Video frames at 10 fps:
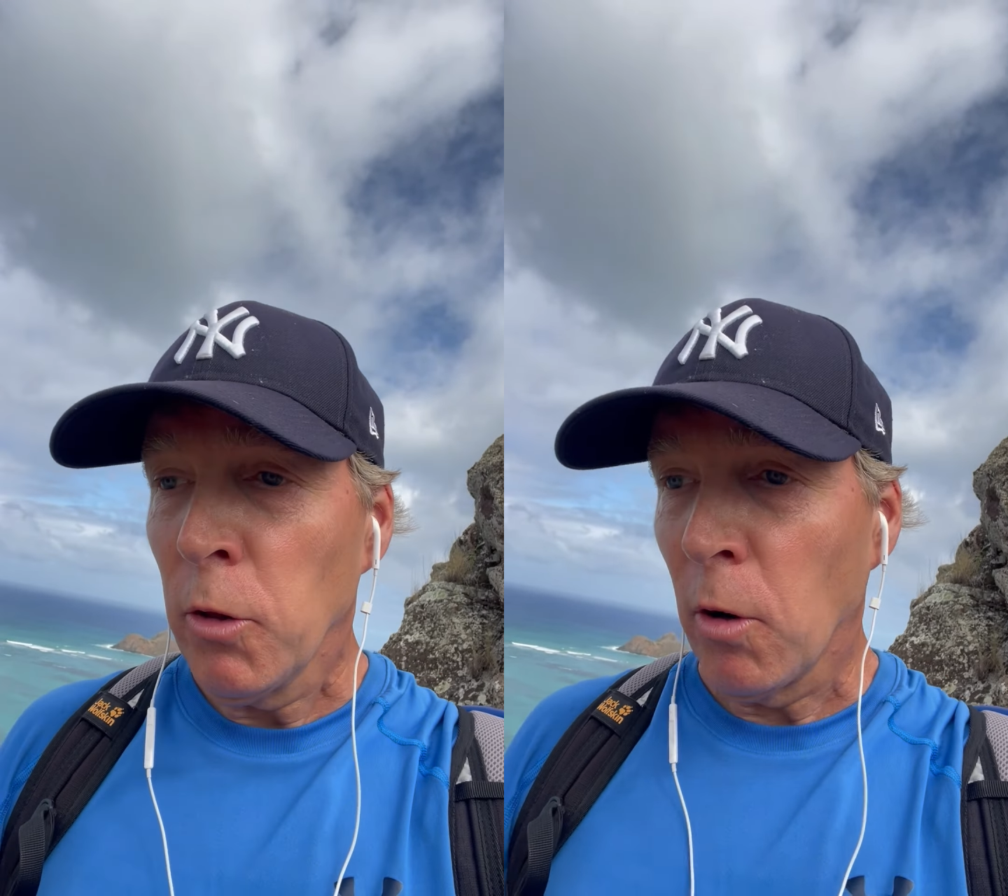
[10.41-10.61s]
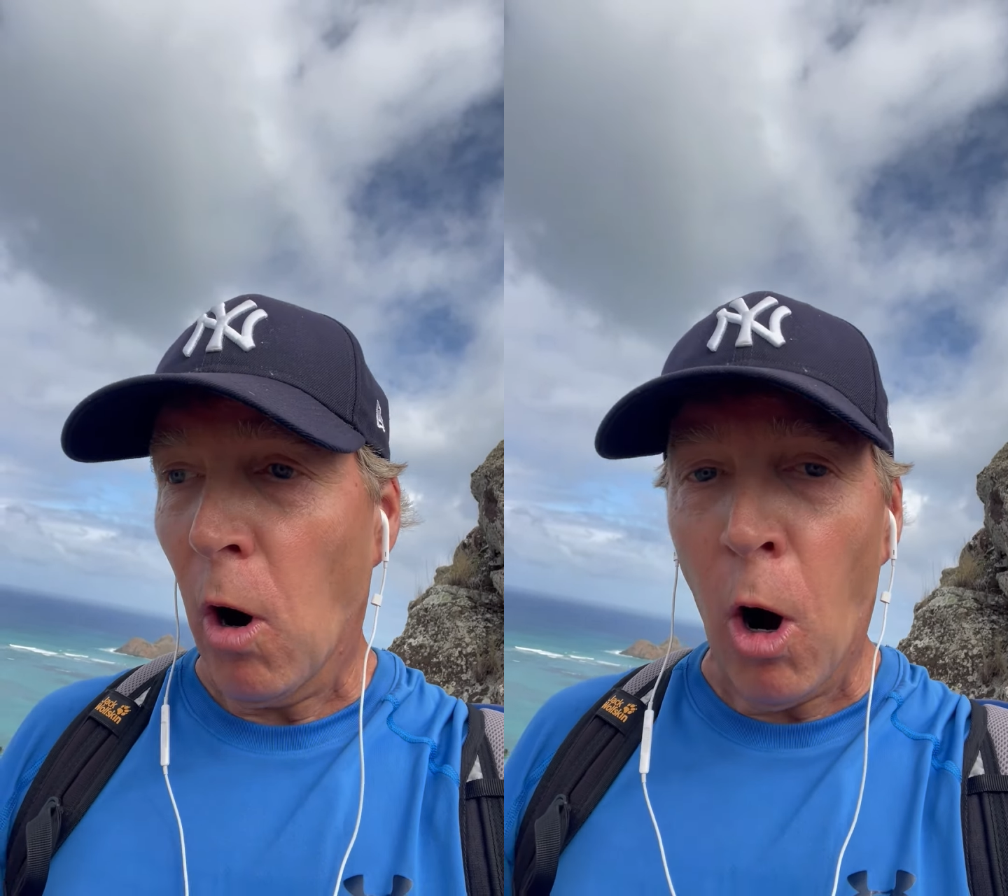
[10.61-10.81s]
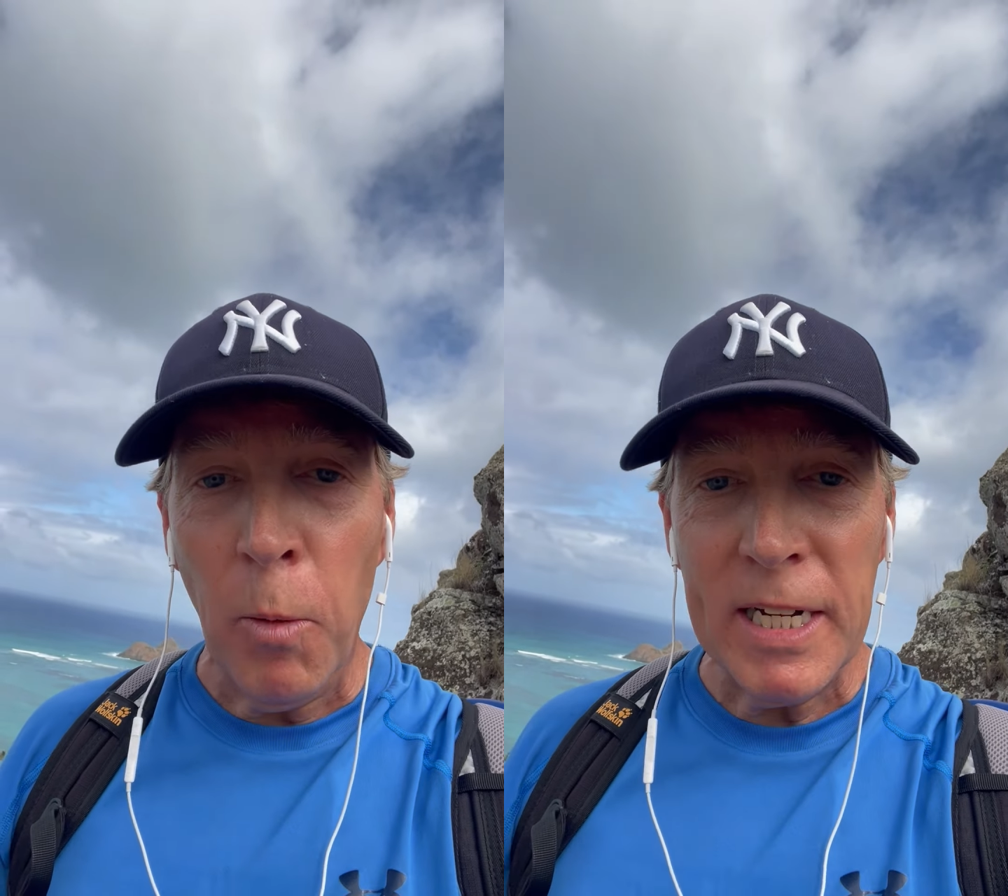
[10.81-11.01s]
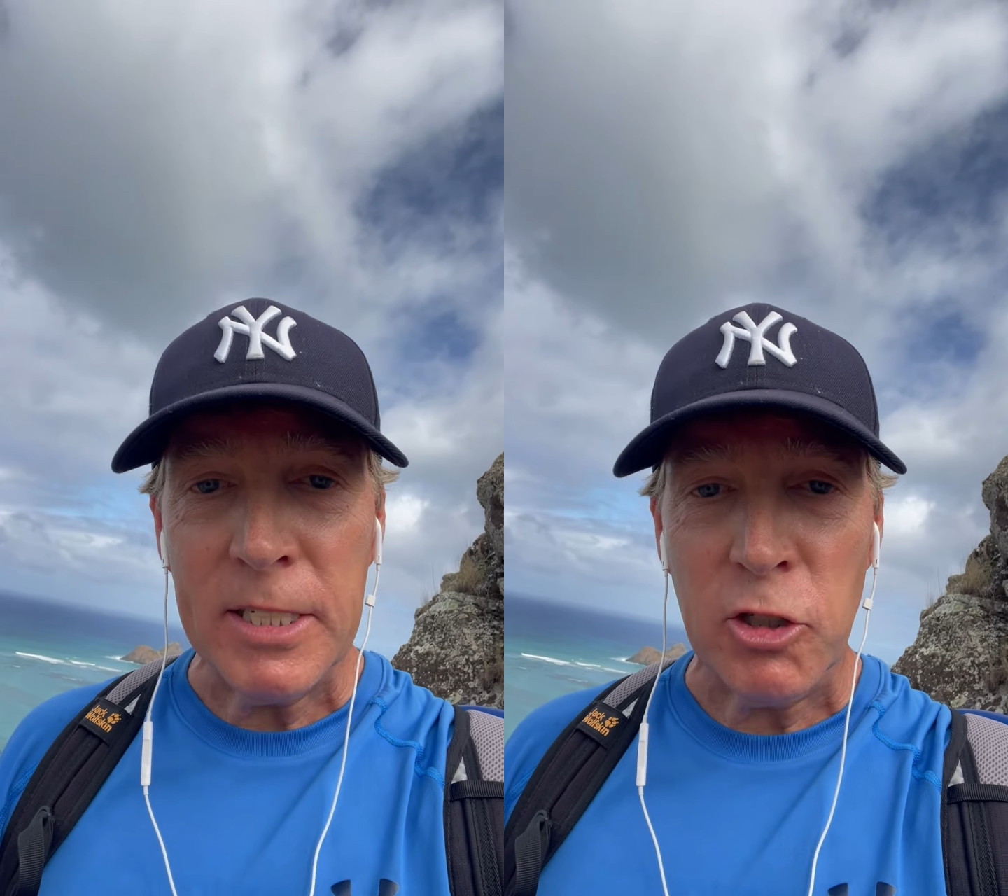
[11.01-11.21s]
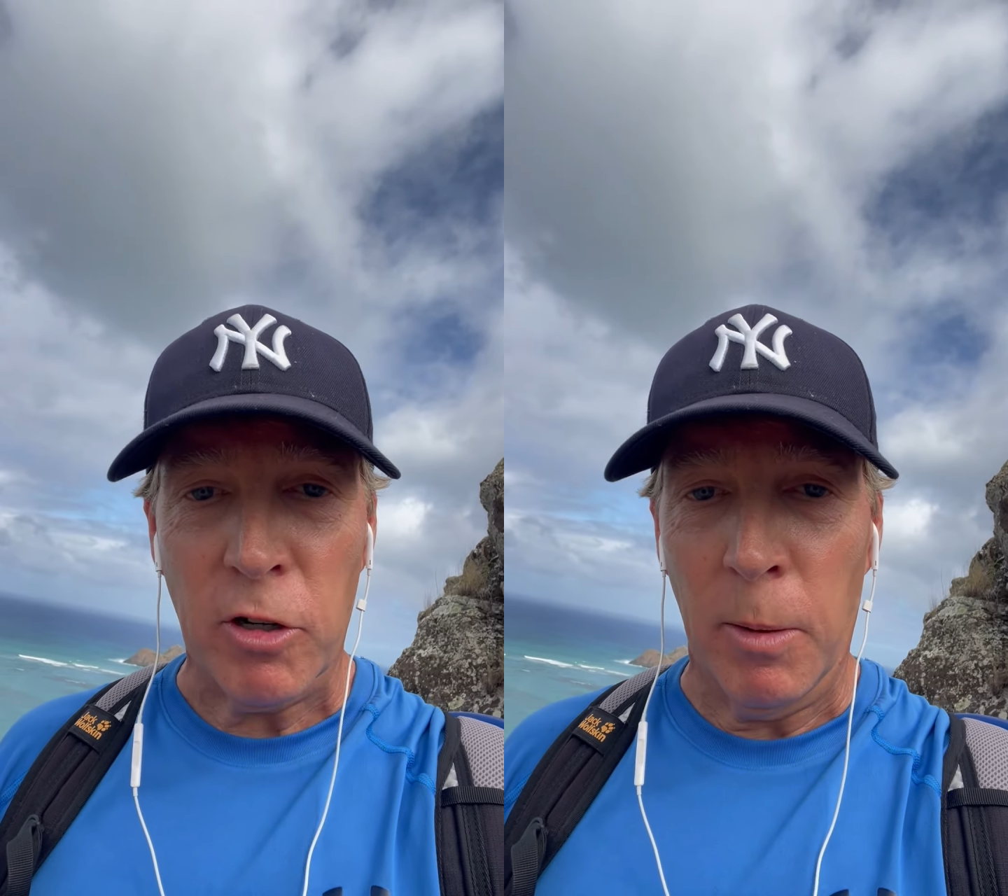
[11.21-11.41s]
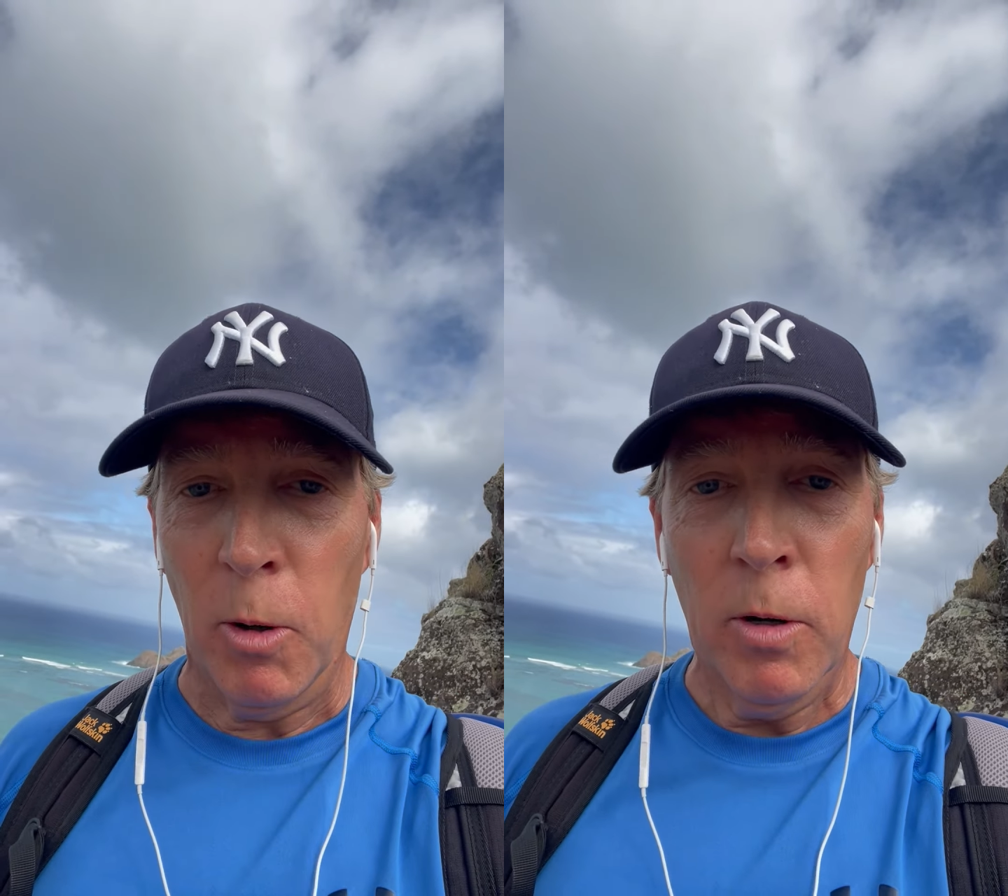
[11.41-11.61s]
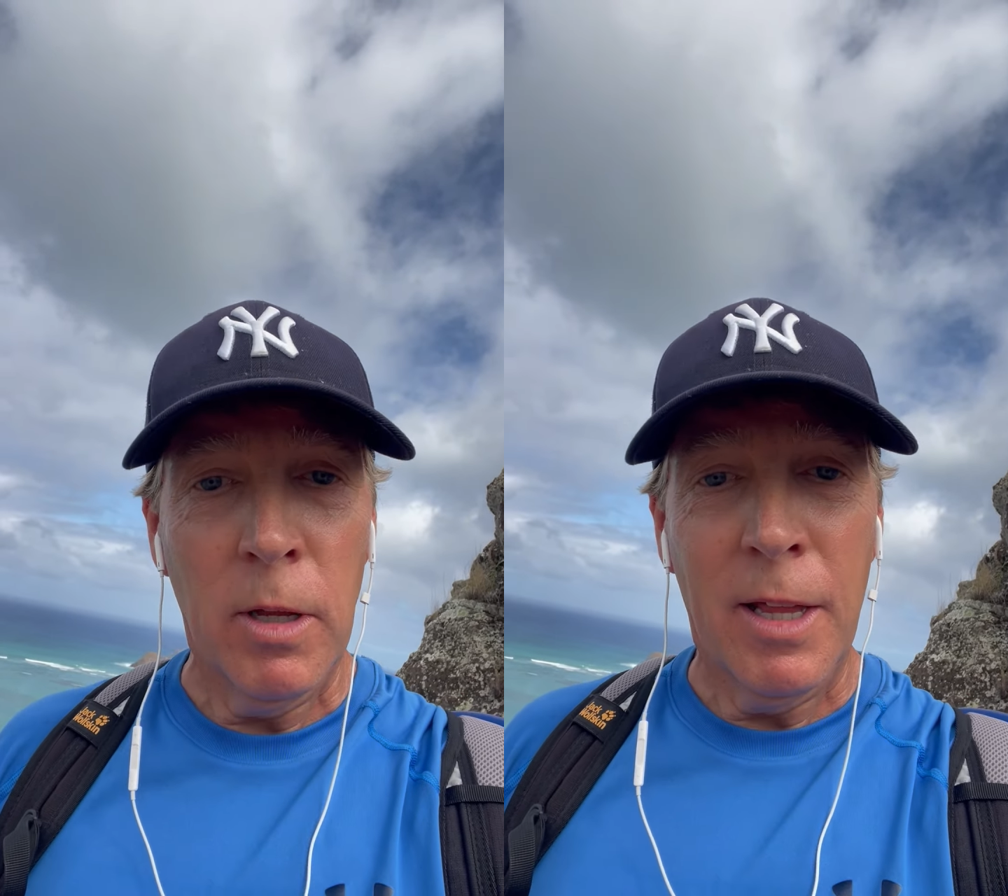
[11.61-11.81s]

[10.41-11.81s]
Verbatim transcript: They're always in trouble.